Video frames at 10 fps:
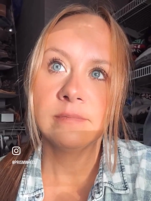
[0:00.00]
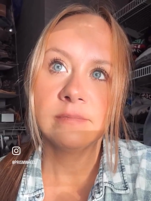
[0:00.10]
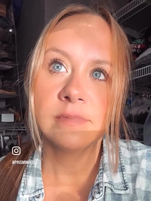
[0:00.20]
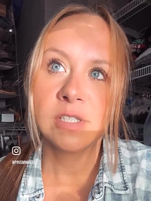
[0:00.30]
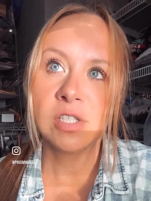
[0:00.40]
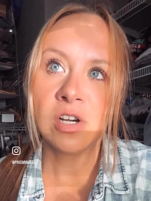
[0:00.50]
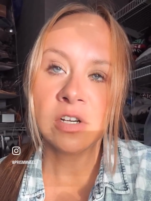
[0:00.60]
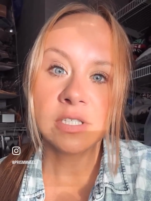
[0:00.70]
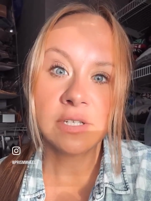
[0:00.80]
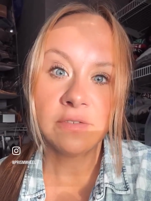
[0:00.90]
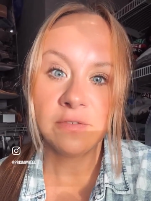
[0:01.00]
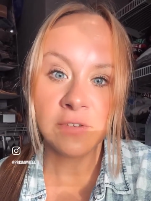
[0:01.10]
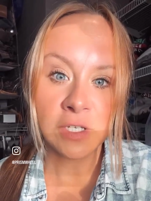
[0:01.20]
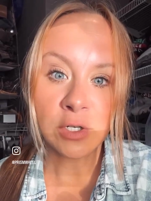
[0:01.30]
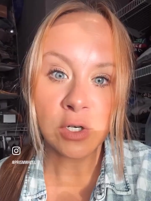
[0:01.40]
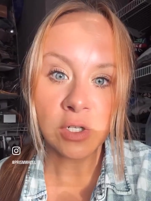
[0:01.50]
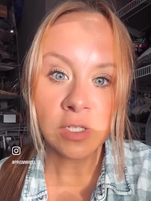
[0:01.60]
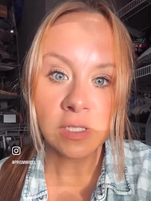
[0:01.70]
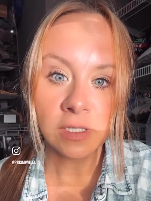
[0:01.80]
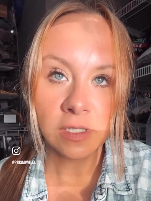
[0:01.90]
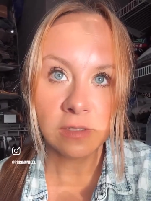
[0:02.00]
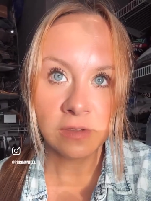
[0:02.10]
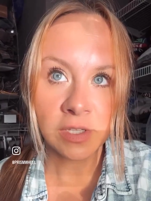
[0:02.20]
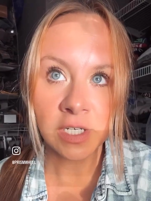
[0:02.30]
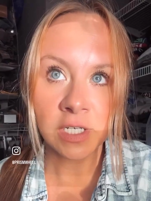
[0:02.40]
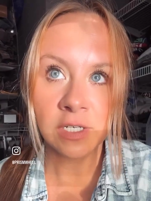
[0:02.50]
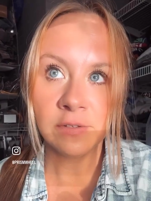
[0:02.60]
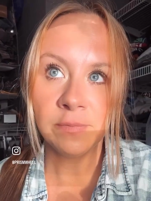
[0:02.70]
start to feel the